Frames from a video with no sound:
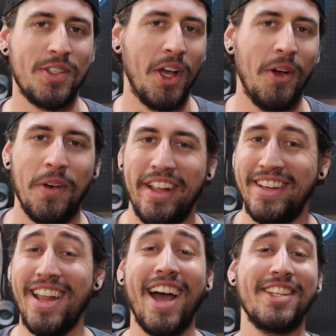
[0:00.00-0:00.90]
So
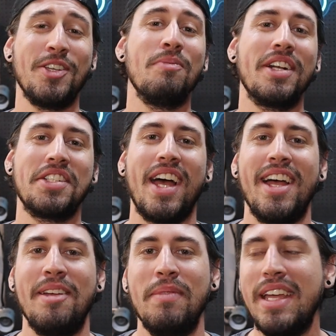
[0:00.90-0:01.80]
not too much
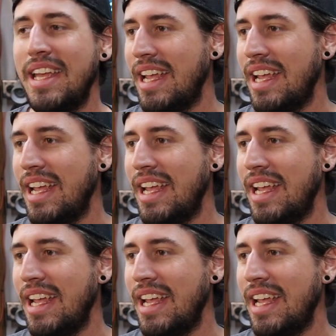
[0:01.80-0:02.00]
time.